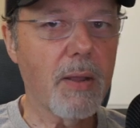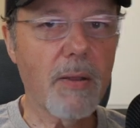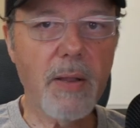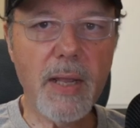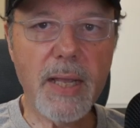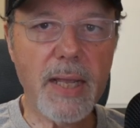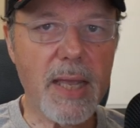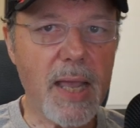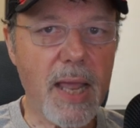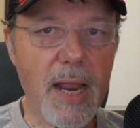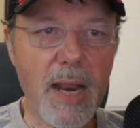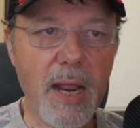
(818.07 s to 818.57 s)

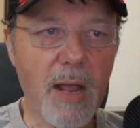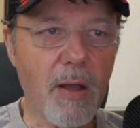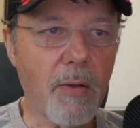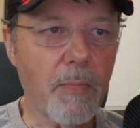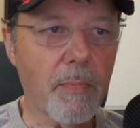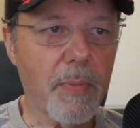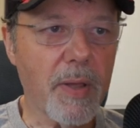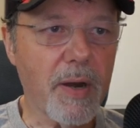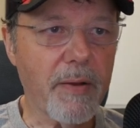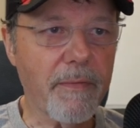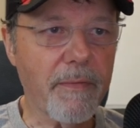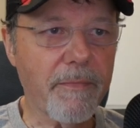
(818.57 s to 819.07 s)
we can't
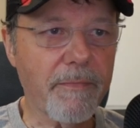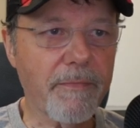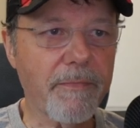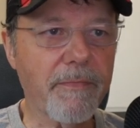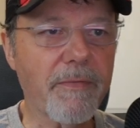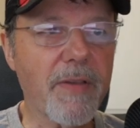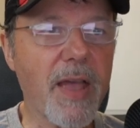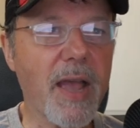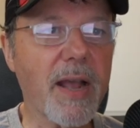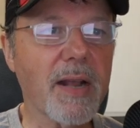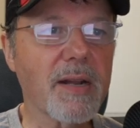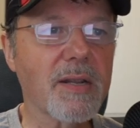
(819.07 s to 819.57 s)
help but
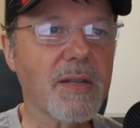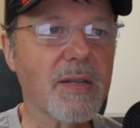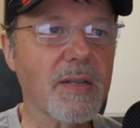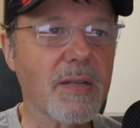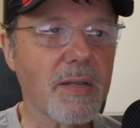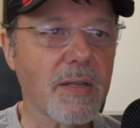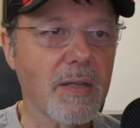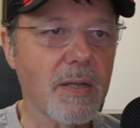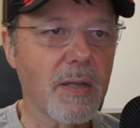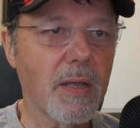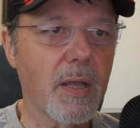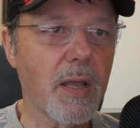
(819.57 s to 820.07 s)
affect
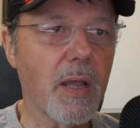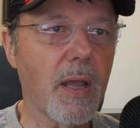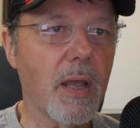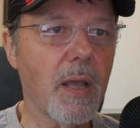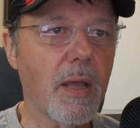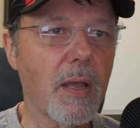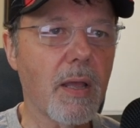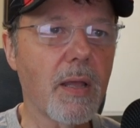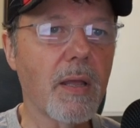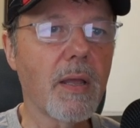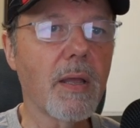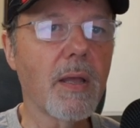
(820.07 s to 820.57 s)

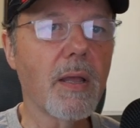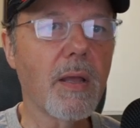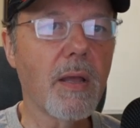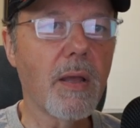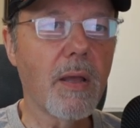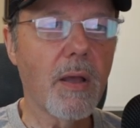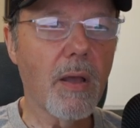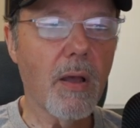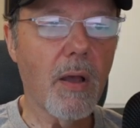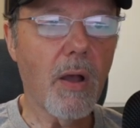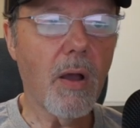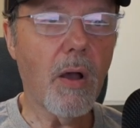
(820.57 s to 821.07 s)

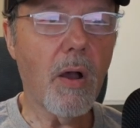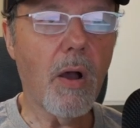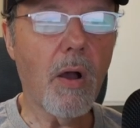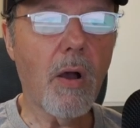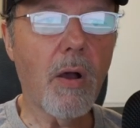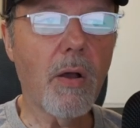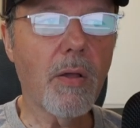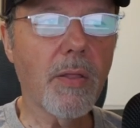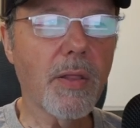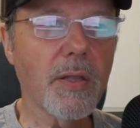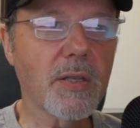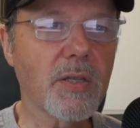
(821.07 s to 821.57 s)

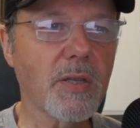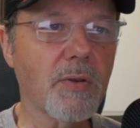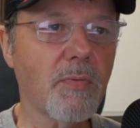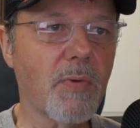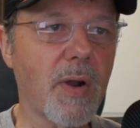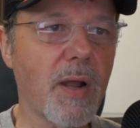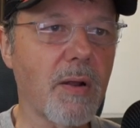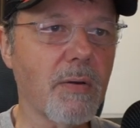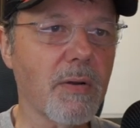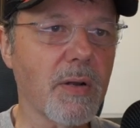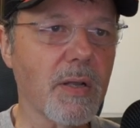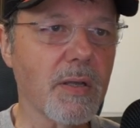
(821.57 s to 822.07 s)
all that's
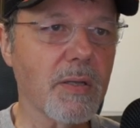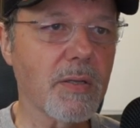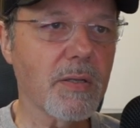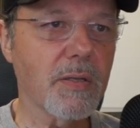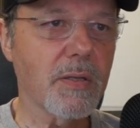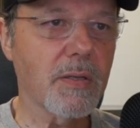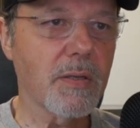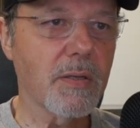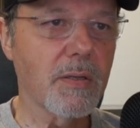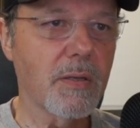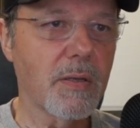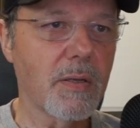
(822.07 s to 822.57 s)
around
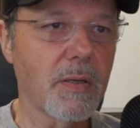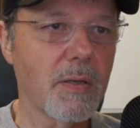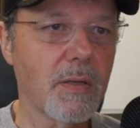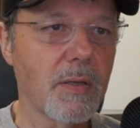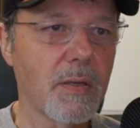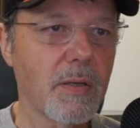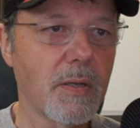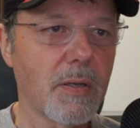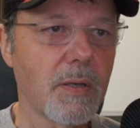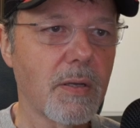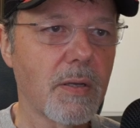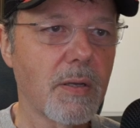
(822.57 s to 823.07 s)
us.
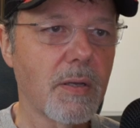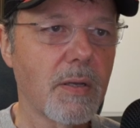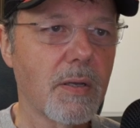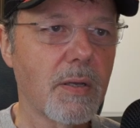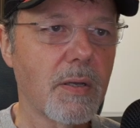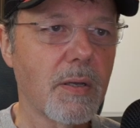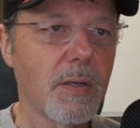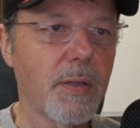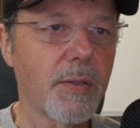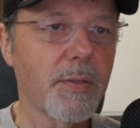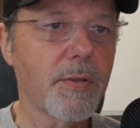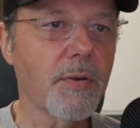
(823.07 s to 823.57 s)

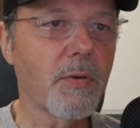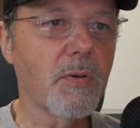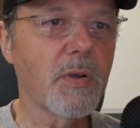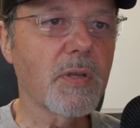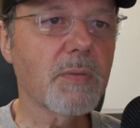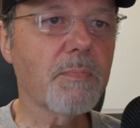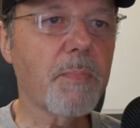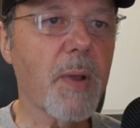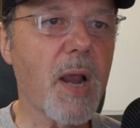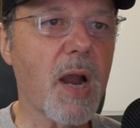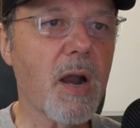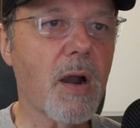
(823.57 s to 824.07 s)
Through
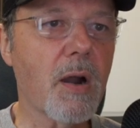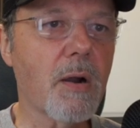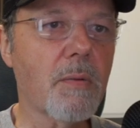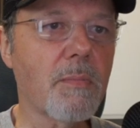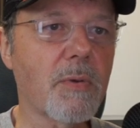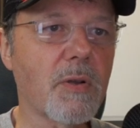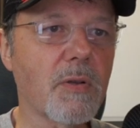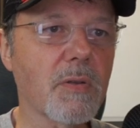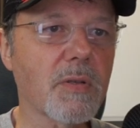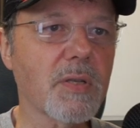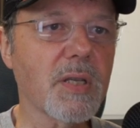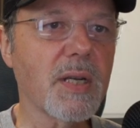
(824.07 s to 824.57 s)
his
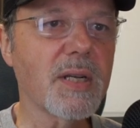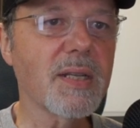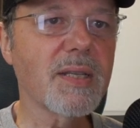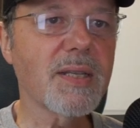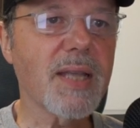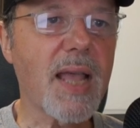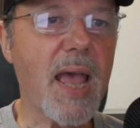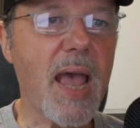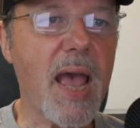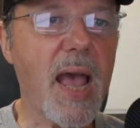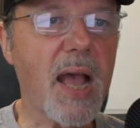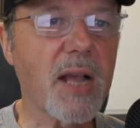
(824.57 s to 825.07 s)
parables and
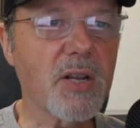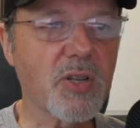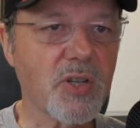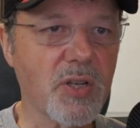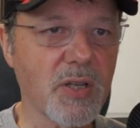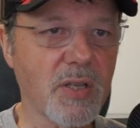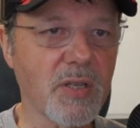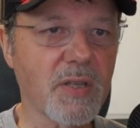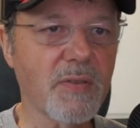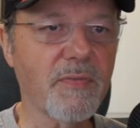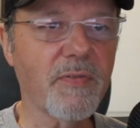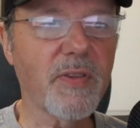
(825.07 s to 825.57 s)
his
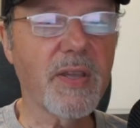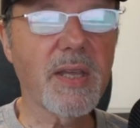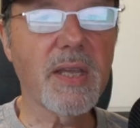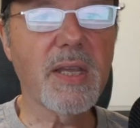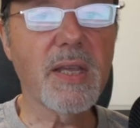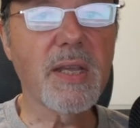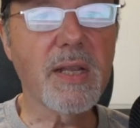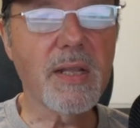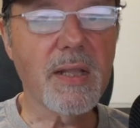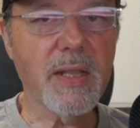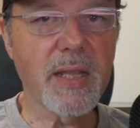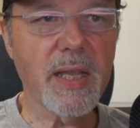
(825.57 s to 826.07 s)
actions of
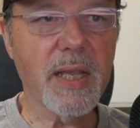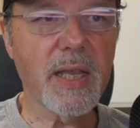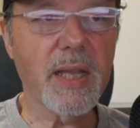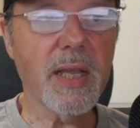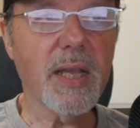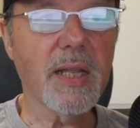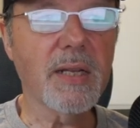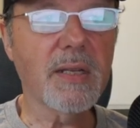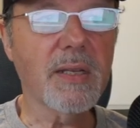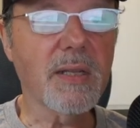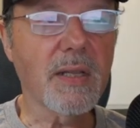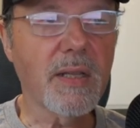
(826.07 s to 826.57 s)
healing
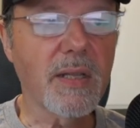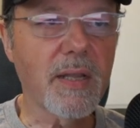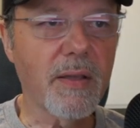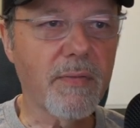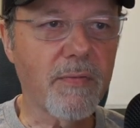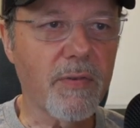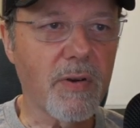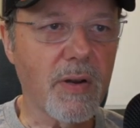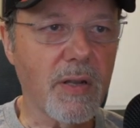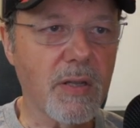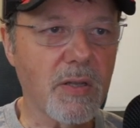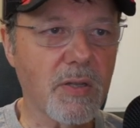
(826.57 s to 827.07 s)
and
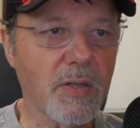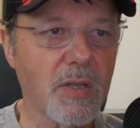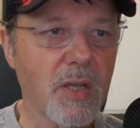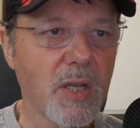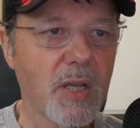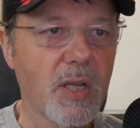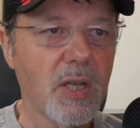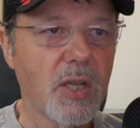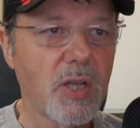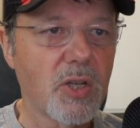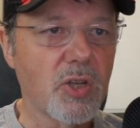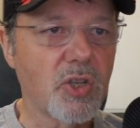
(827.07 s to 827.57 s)
deliverance,
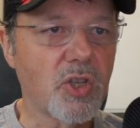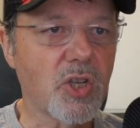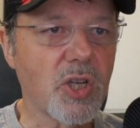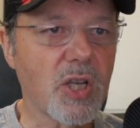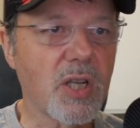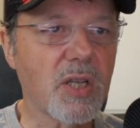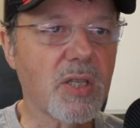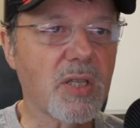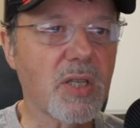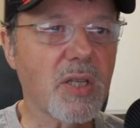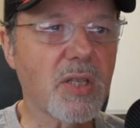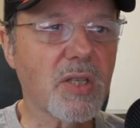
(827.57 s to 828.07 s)

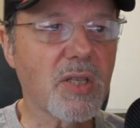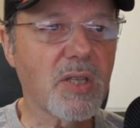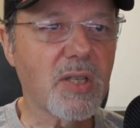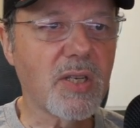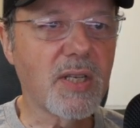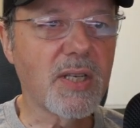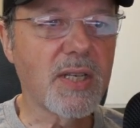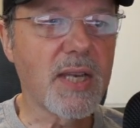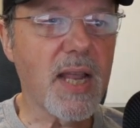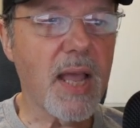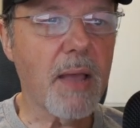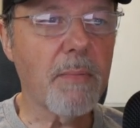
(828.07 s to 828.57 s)
Jesus
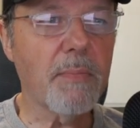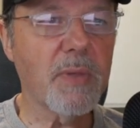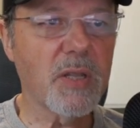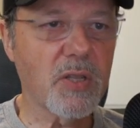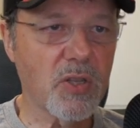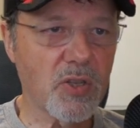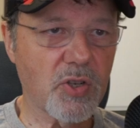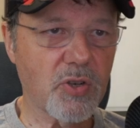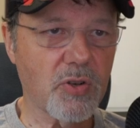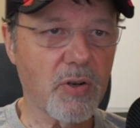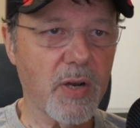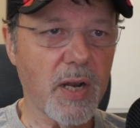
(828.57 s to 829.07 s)

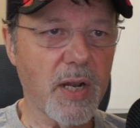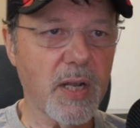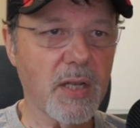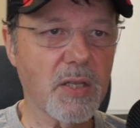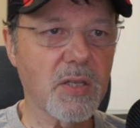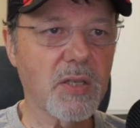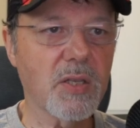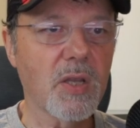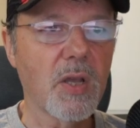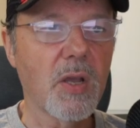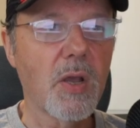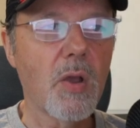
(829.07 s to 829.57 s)

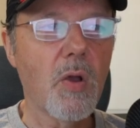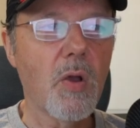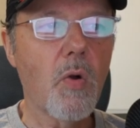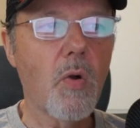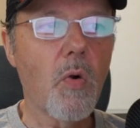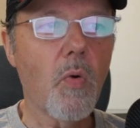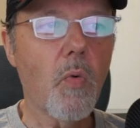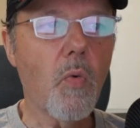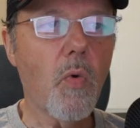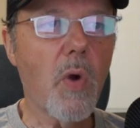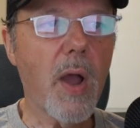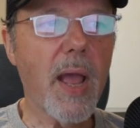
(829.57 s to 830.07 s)
demonstrates
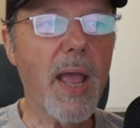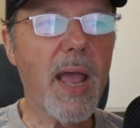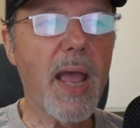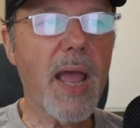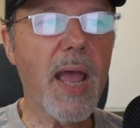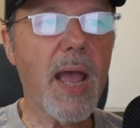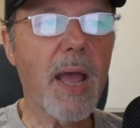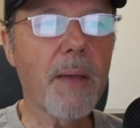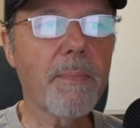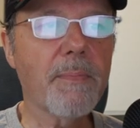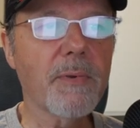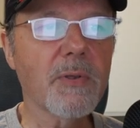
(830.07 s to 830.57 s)
what
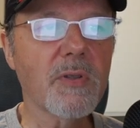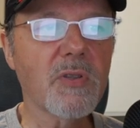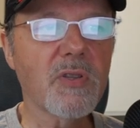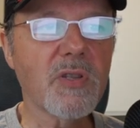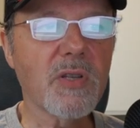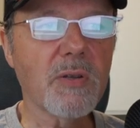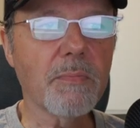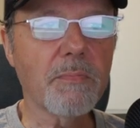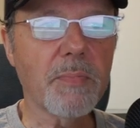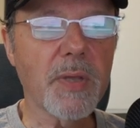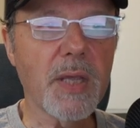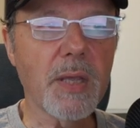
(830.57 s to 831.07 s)
happens
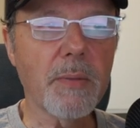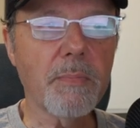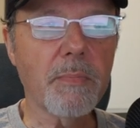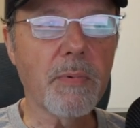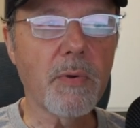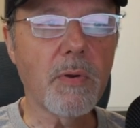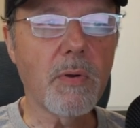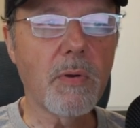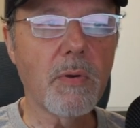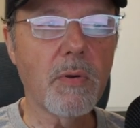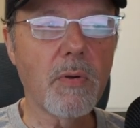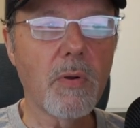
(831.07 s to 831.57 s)
to
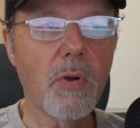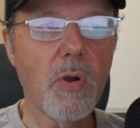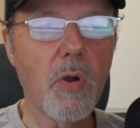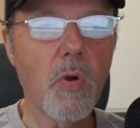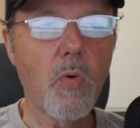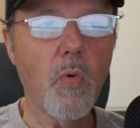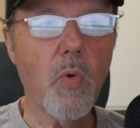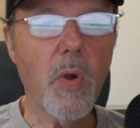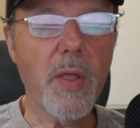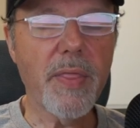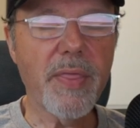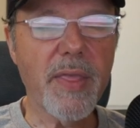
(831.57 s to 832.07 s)
people
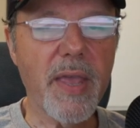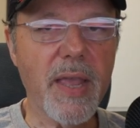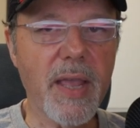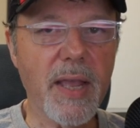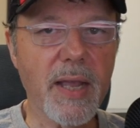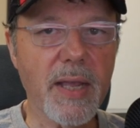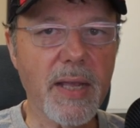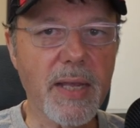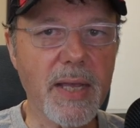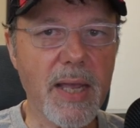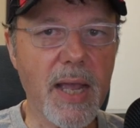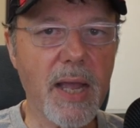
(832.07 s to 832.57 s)
when they
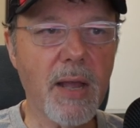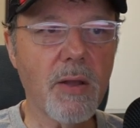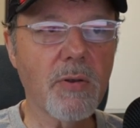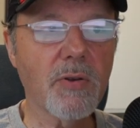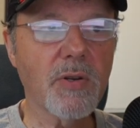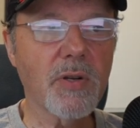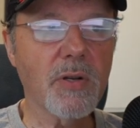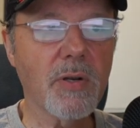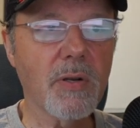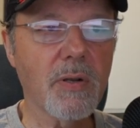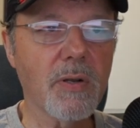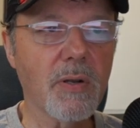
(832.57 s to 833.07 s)

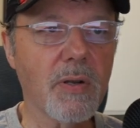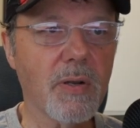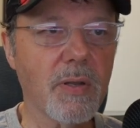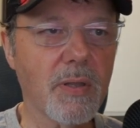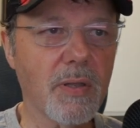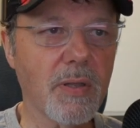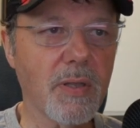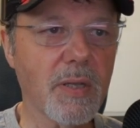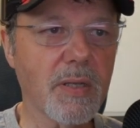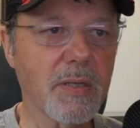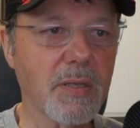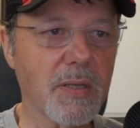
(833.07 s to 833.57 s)
encounter
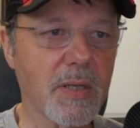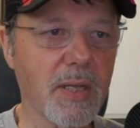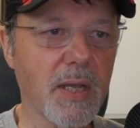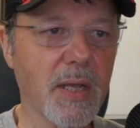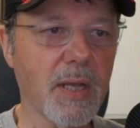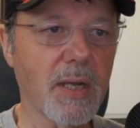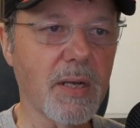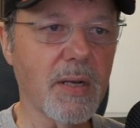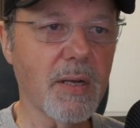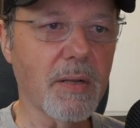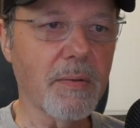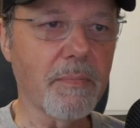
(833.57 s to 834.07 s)
this
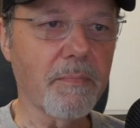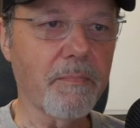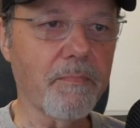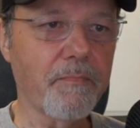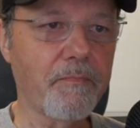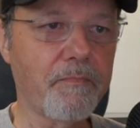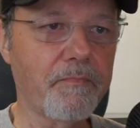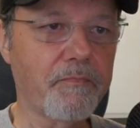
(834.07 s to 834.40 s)
kingdom.